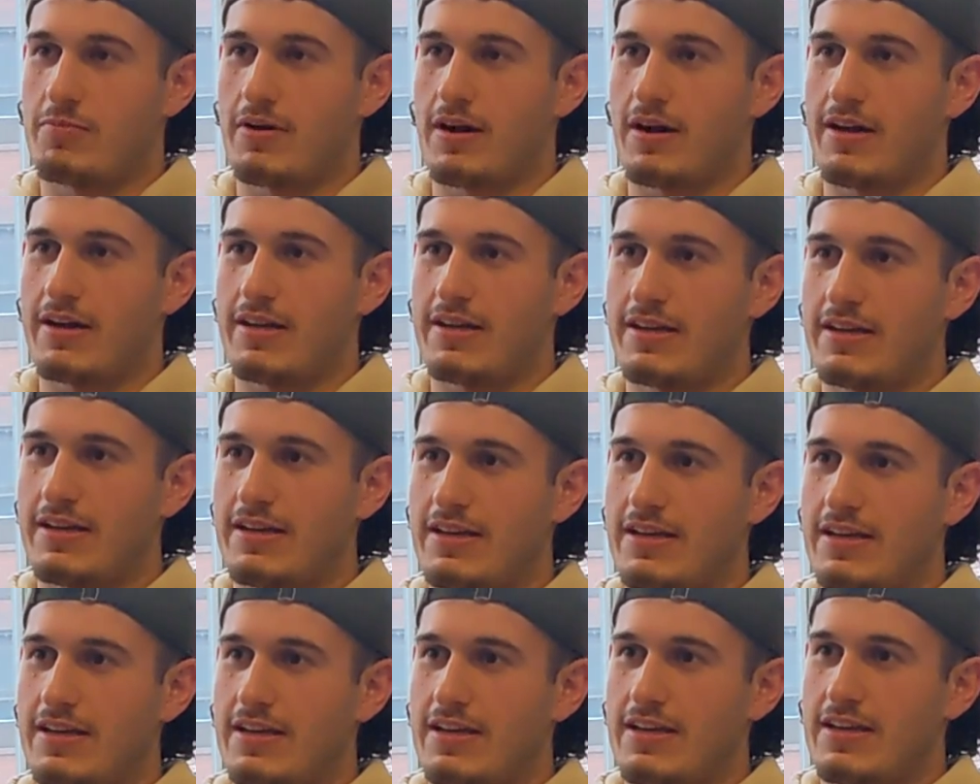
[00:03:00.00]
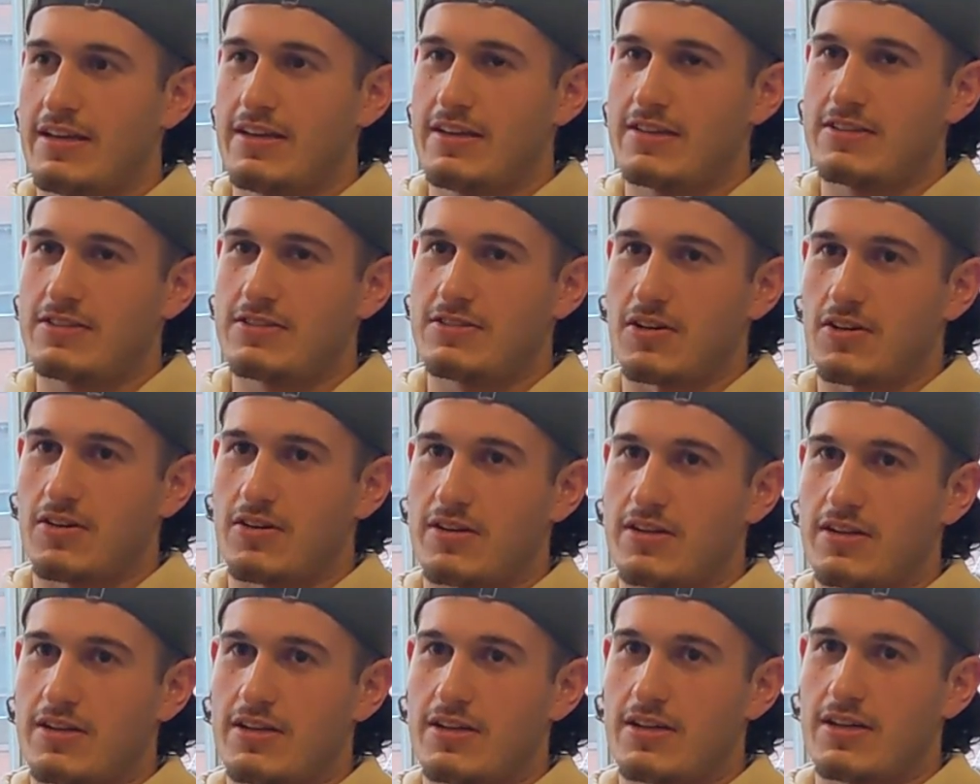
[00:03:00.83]
body,
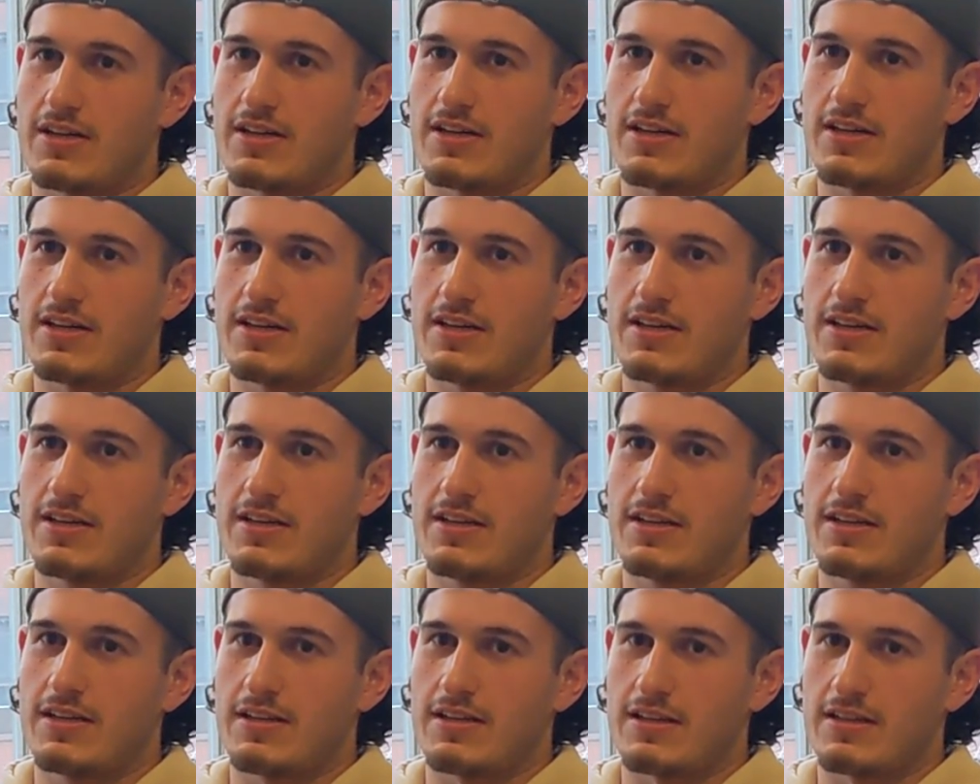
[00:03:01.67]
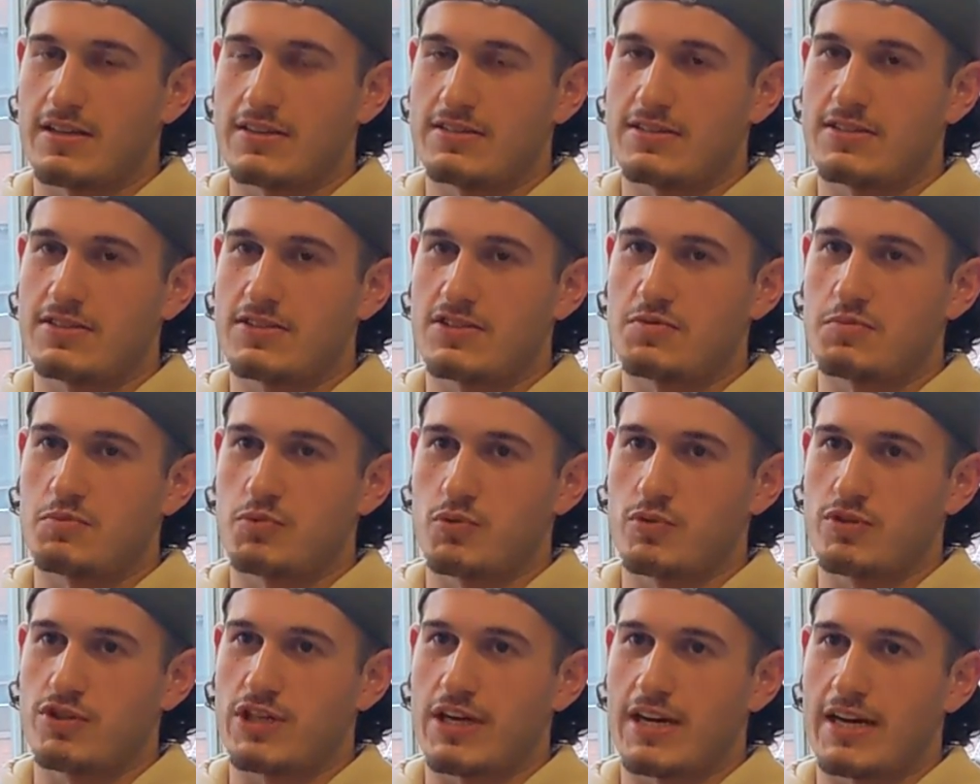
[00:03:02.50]
started listening to
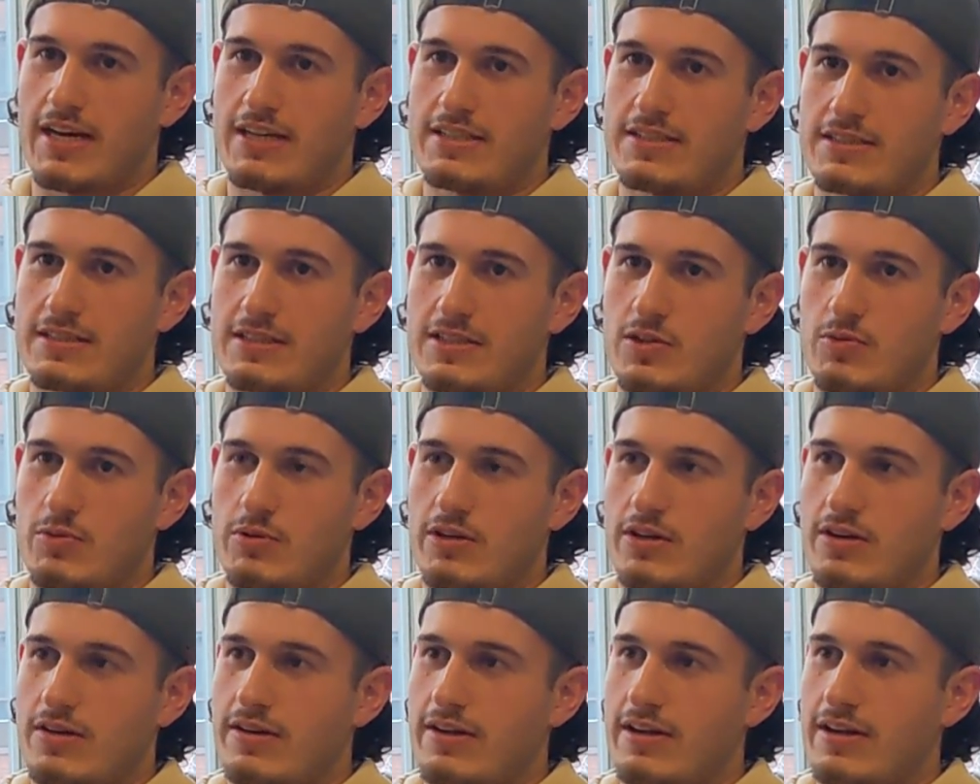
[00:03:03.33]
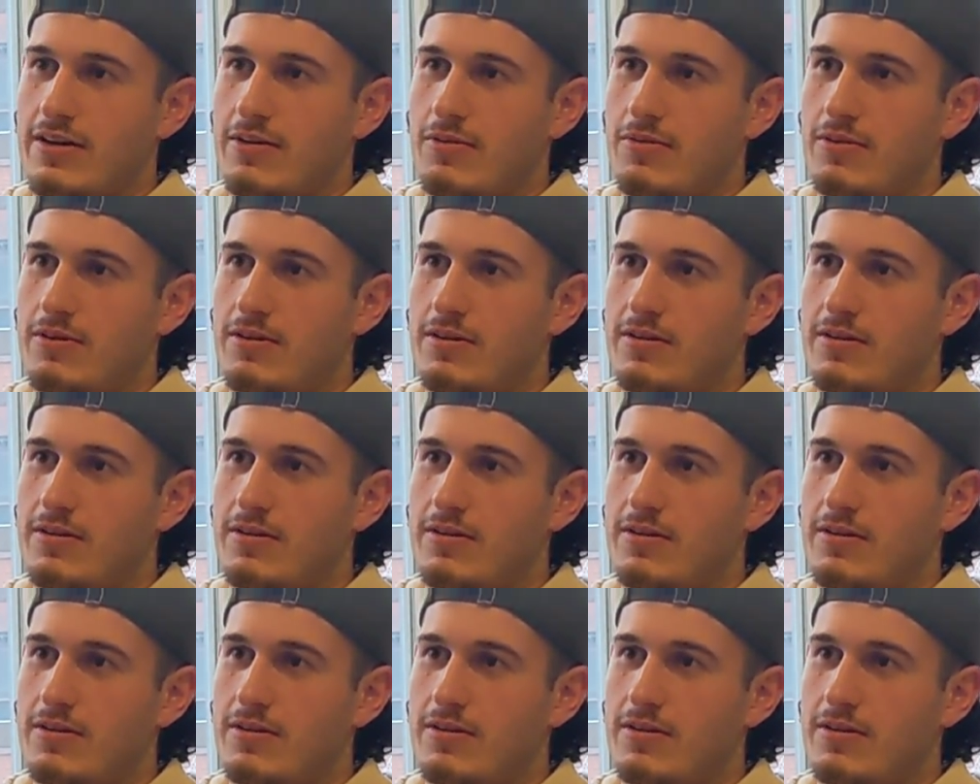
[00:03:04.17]
smooth jazz, and here we are now.